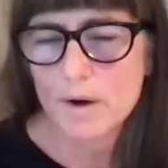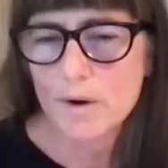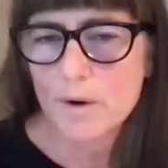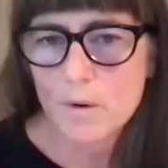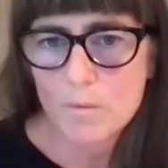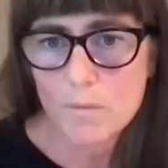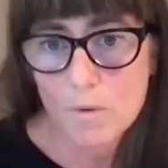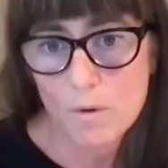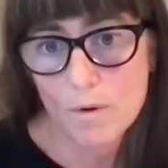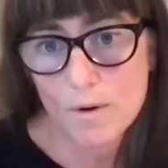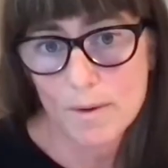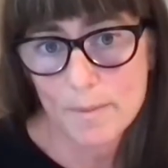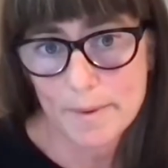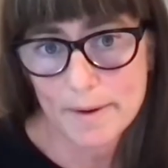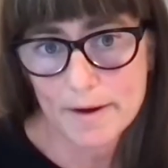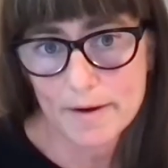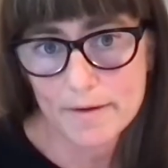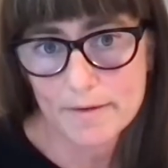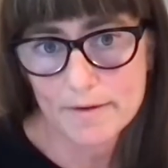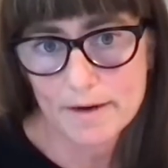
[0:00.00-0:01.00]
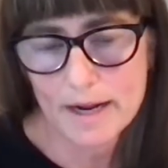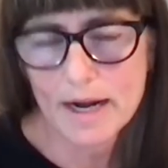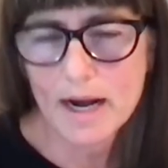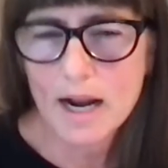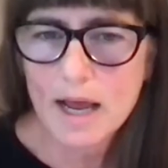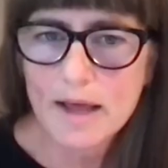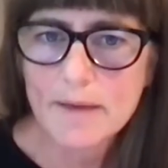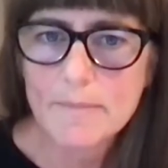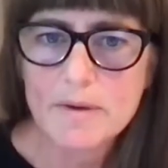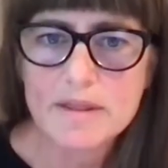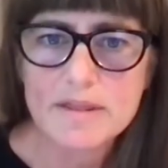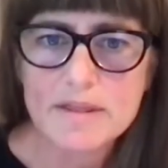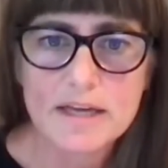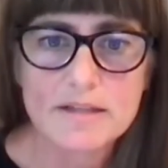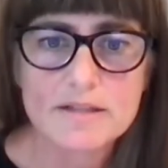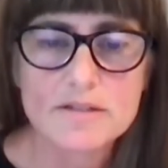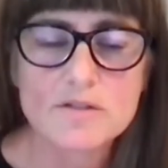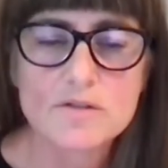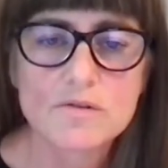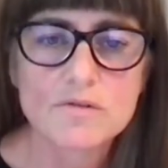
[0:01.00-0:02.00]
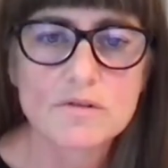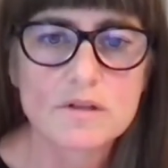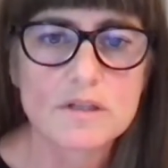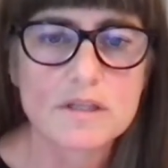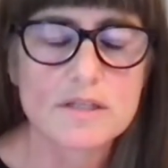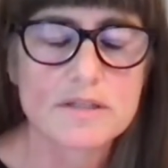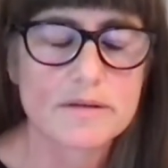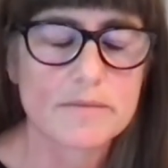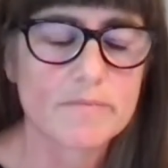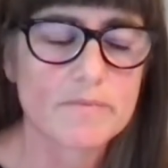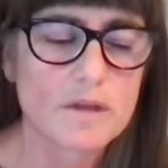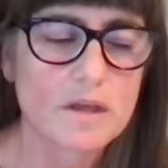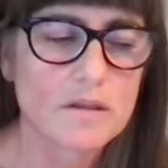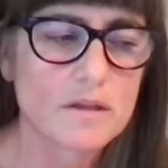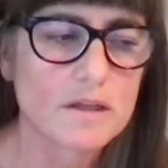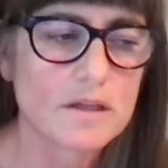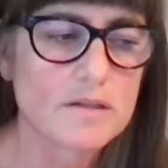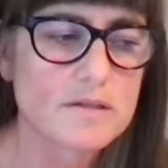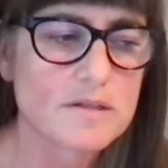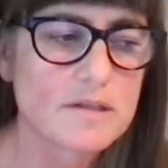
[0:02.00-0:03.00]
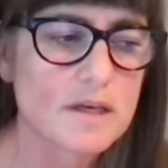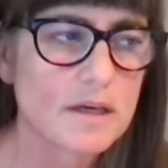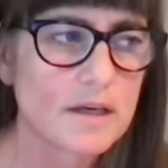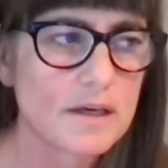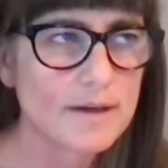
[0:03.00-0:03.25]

to know more about. And I mean, that's certainly something that's,